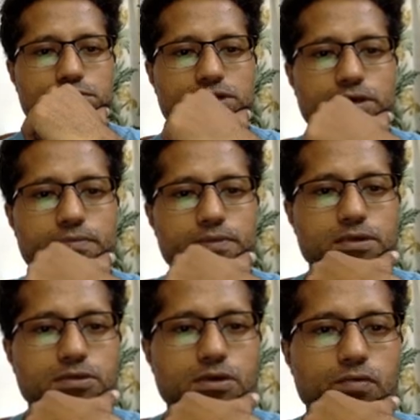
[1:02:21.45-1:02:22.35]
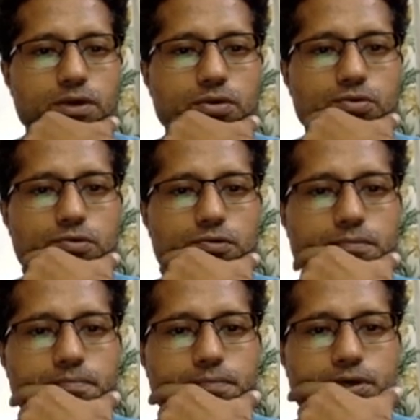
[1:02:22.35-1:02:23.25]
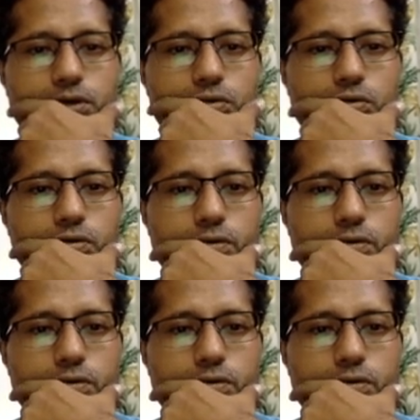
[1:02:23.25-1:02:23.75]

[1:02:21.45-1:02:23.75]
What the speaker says: AB is equal to PQ,